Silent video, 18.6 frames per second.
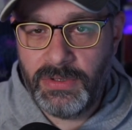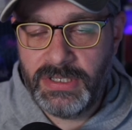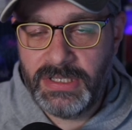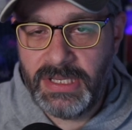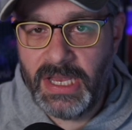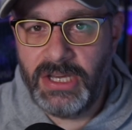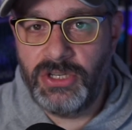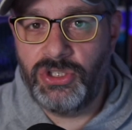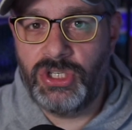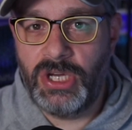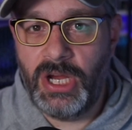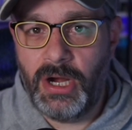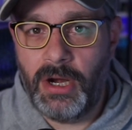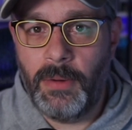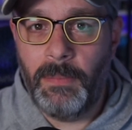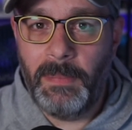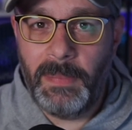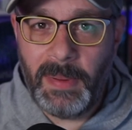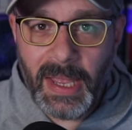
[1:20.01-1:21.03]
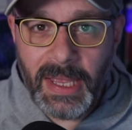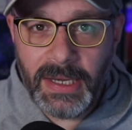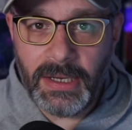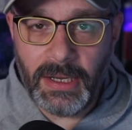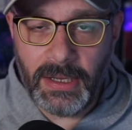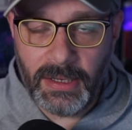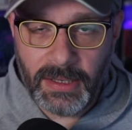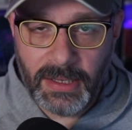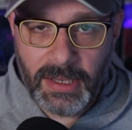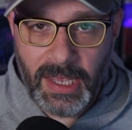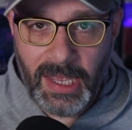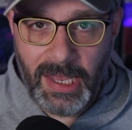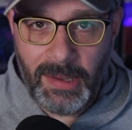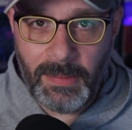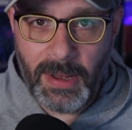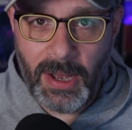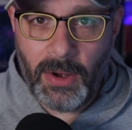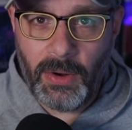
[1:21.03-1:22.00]
State Share beta
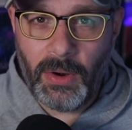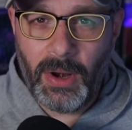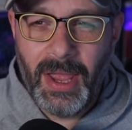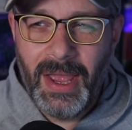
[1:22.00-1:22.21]
came out,